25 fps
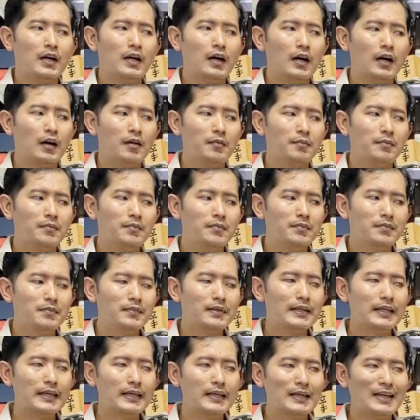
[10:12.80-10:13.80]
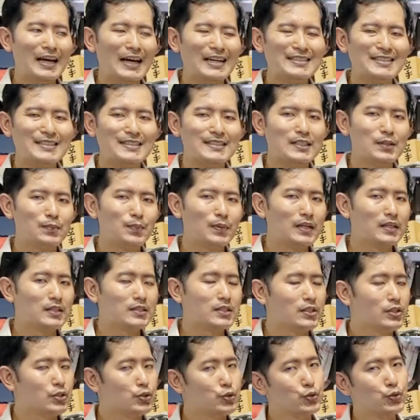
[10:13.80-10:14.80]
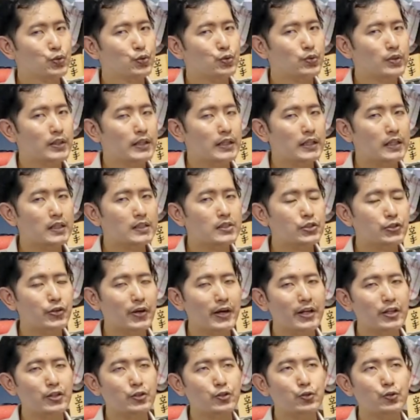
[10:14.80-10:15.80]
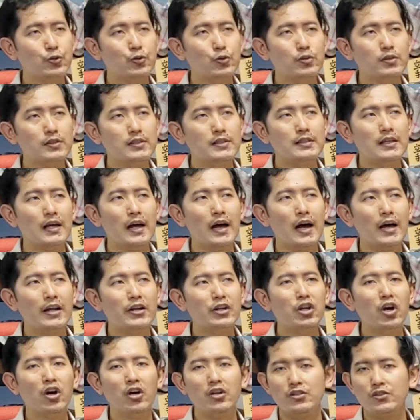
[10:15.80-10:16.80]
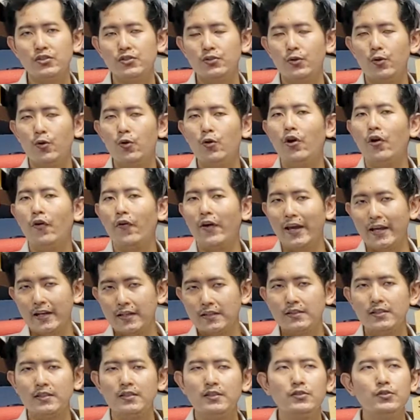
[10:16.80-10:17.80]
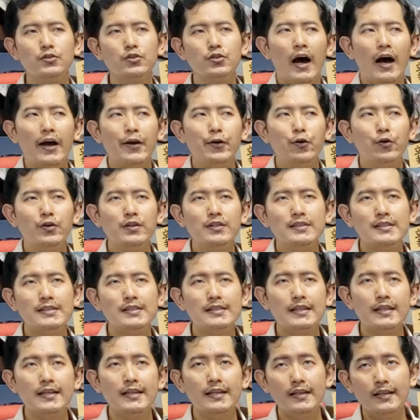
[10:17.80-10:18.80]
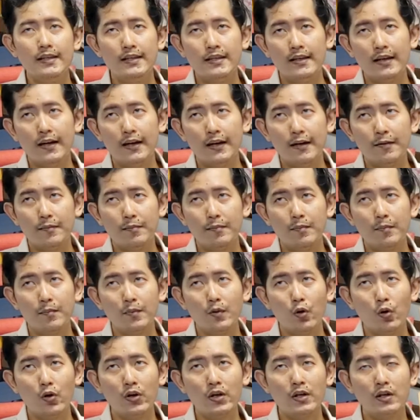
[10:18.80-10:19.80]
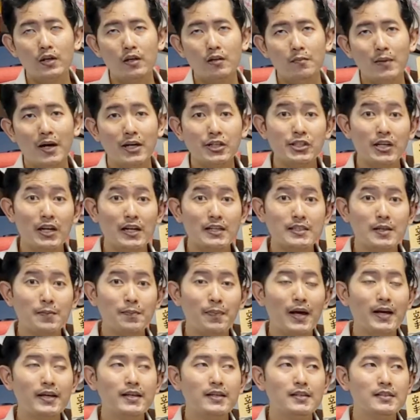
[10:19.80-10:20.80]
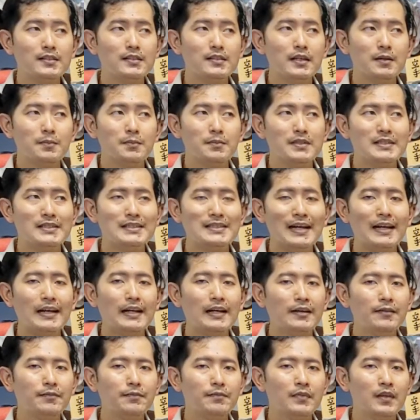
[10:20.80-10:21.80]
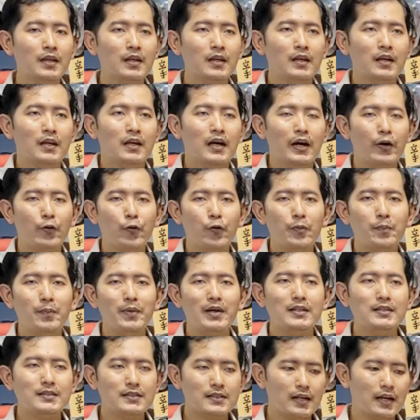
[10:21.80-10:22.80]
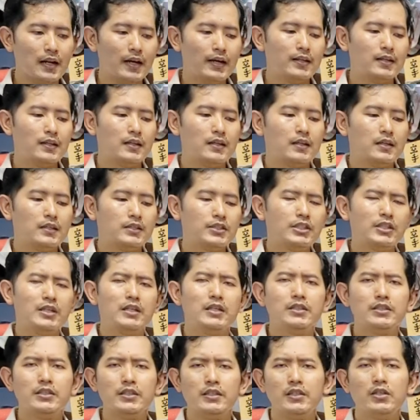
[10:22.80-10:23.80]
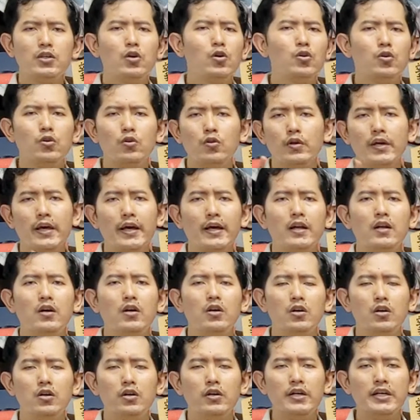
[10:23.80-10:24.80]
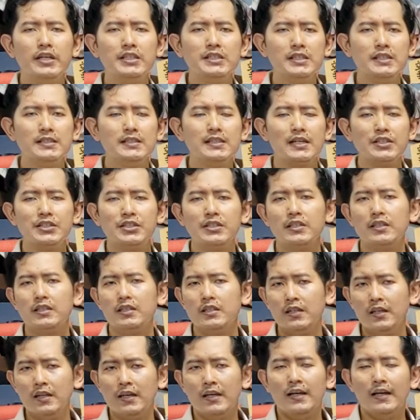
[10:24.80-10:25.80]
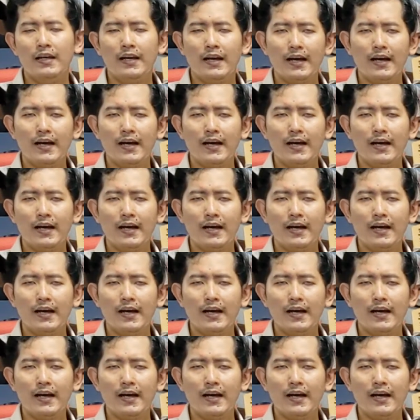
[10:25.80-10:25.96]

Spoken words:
the accessibility to these training tools are not so great. I don't see local martial arts suppliers selling equipment like the Chi-Ishi, Kongo-Ken or Ishisashi